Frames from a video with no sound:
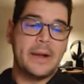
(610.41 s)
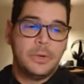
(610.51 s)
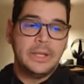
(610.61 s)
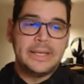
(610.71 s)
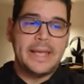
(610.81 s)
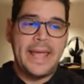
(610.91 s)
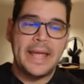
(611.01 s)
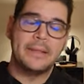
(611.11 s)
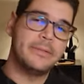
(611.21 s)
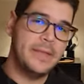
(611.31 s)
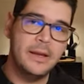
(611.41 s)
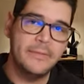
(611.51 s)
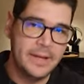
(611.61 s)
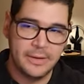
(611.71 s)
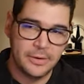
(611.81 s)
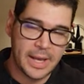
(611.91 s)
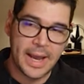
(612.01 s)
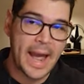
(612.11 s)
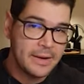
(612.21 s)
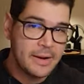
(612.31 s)
I really can't think of anything to cry.
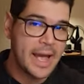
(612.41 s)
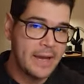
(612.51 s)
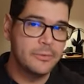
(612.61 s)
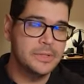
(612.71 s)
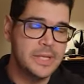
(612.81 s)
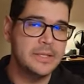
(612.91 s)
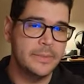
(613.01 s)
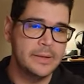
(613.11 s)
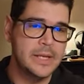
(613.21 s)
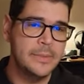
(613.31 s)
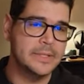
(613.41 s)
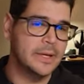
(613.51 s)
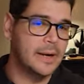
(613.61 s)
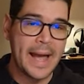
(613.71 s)
I have critiques about Demon Slayer.